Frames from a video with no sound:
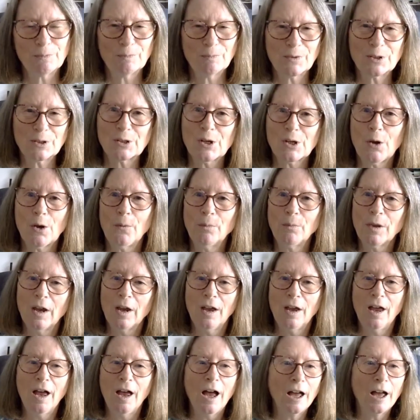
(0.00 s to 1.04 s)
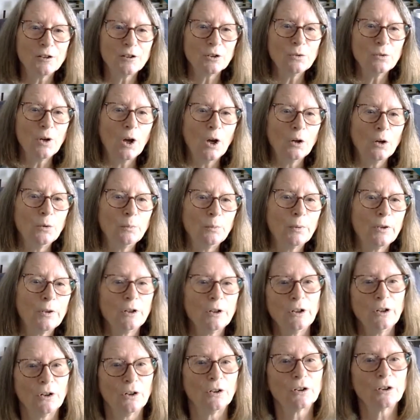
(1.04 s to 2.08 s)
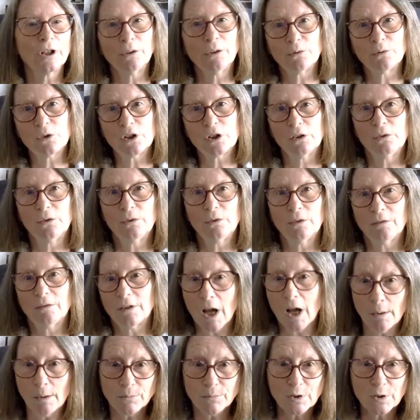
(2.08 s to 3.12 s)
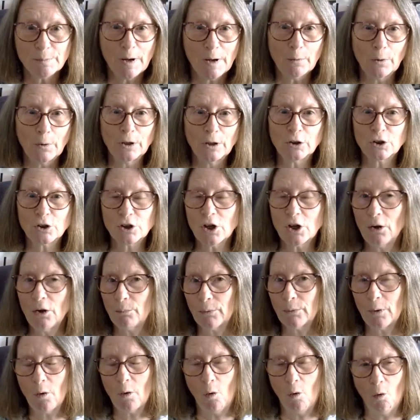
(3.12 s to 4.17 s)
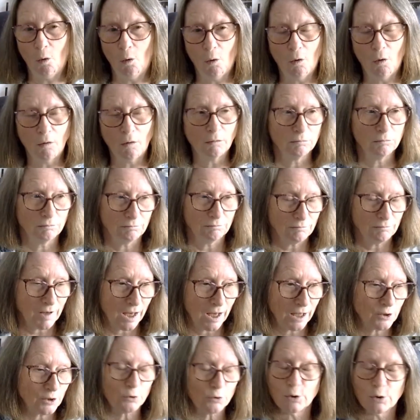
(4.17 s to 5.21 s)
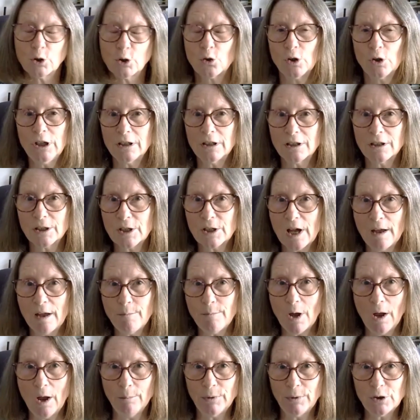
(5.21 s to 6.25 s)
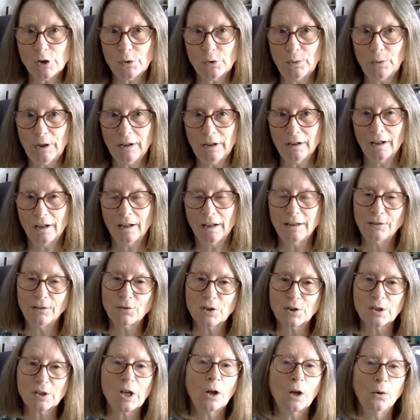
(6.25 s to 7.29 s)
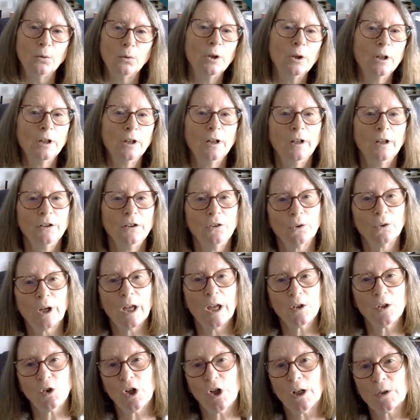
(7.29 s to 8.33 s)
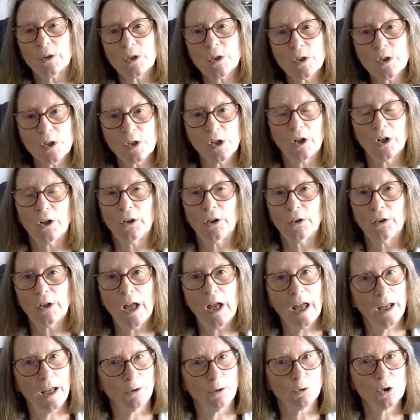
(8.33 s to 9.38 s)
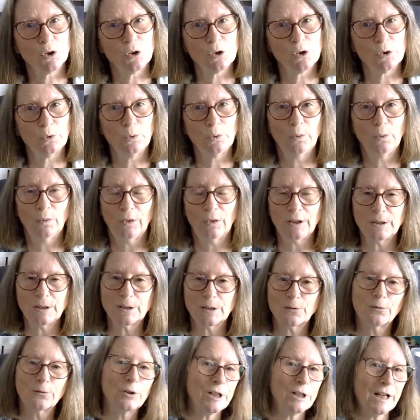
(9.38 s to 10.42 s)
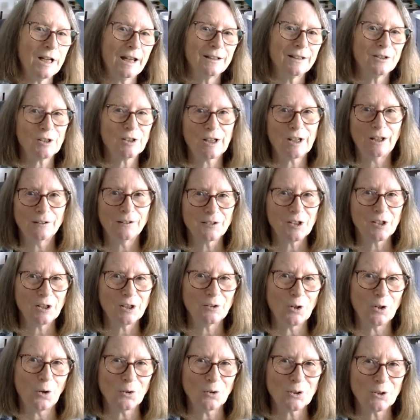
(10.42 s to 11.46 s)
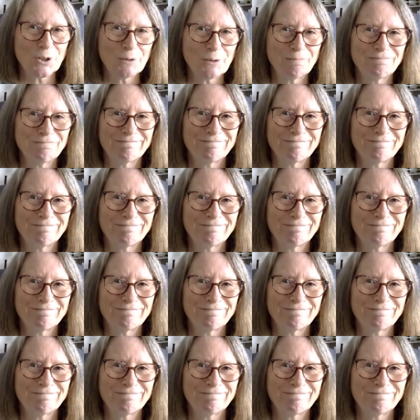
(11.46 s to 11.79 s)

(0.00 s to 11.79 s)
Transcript: So I do hope that you're going to come to my workshop or at a retreat that I might be doing, and if so, you'll get a chance to learn how to do these freehand Celtic knots.